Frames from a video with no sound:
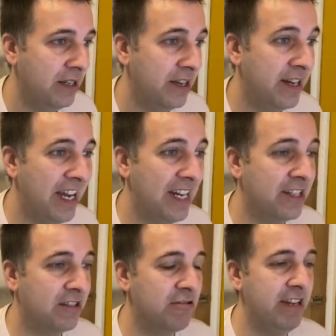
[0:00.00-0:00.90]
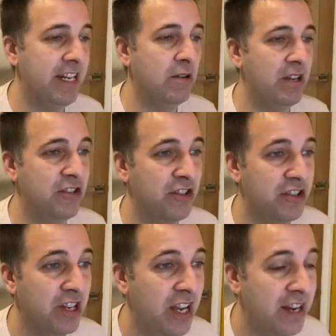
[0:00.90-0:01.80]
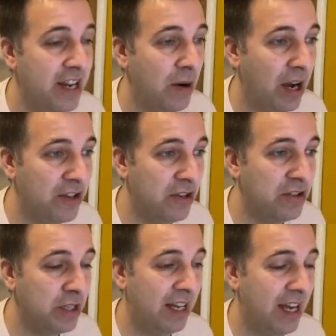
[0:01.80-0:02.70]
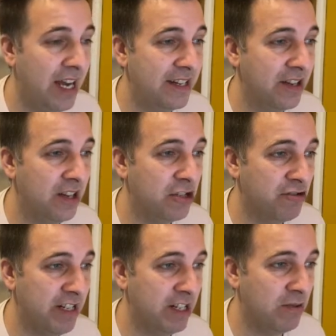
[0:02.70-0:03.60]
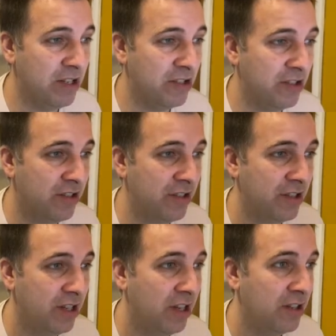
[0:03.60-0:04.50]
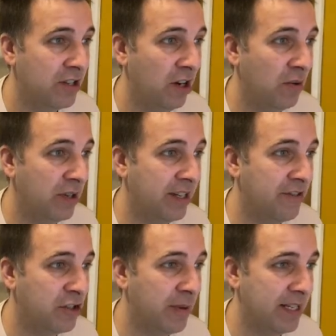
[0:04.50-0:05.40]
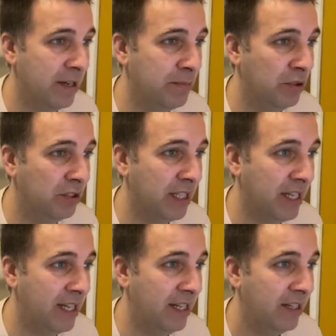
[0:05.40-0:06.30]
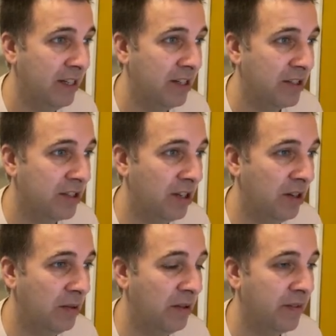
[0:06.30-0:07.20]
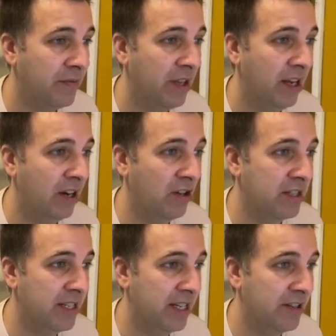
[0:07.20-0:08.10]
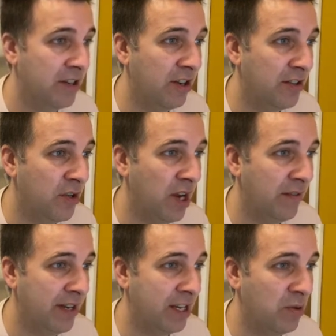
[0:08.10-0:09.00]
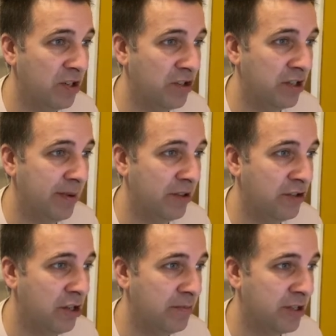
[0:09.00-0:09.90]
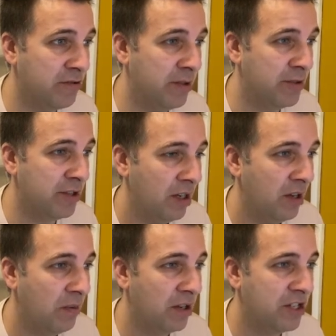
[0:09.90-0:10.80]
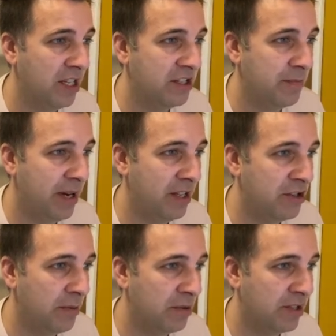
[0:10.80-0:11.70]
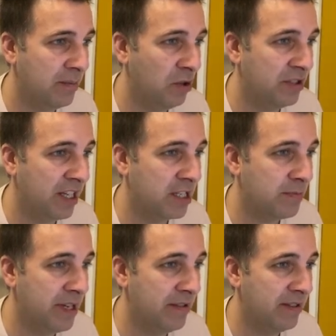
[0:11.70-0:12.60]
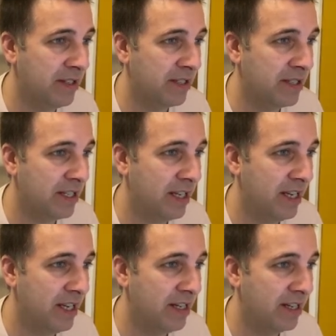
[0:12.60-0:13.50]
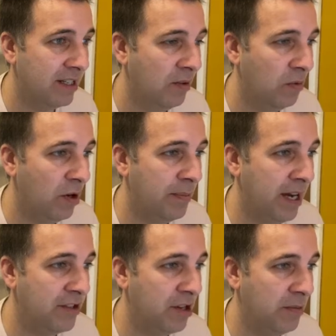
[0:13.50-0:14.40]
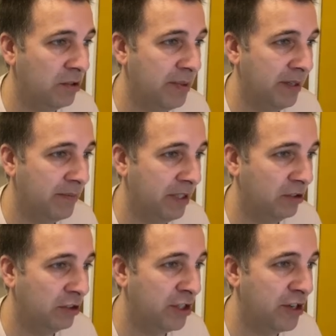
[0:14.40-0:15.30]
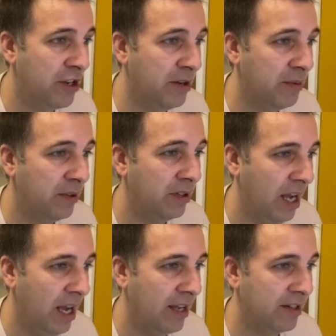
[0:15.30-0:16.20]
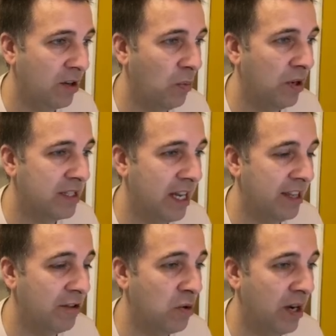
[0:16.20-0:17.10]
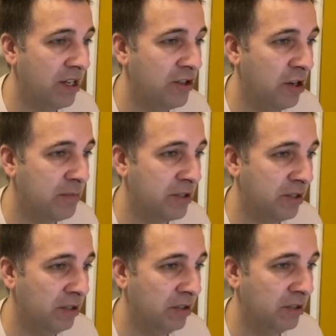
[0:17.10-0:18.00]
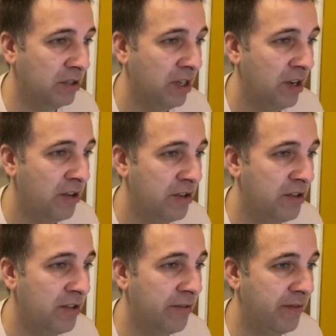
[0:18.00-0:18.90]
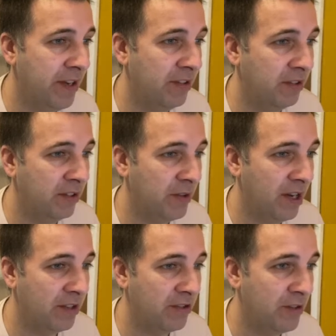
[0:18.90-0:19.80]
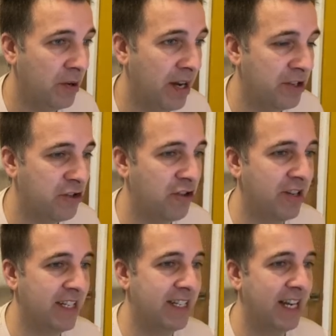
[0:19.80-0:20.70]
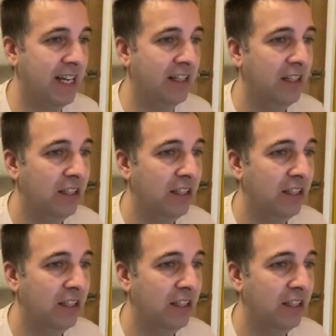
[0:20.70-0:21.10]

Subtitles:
You can add screening questions. Now I usually would add screening questions. So it gives you some examples here. So I'm going to take, do you have any questions about the job description? What challenging part of the job you're most experienced in? What part of the job most appeals to you? And what are the required job skills do you feel you are strongest at?